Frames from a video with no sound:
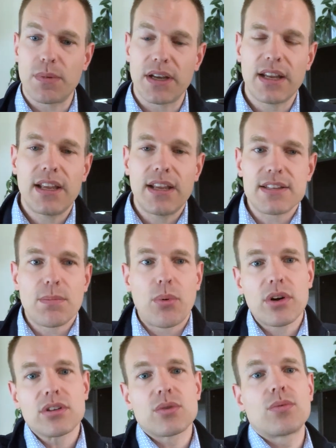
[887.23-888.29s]
but it's
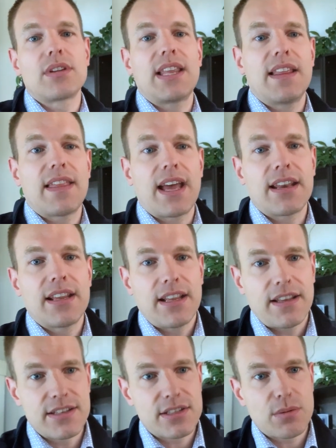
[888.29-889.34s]
important to relay that,
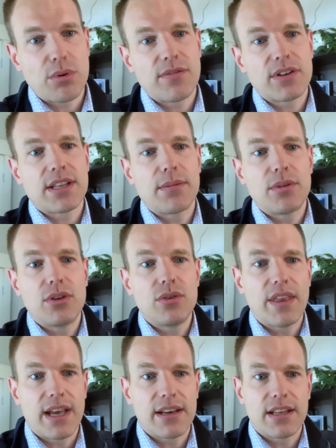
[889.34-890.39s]
and this is a perfect time to do
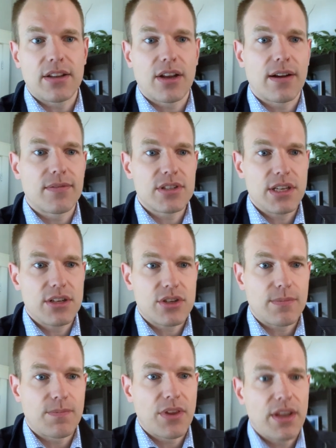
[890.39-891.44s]
that in the conversation.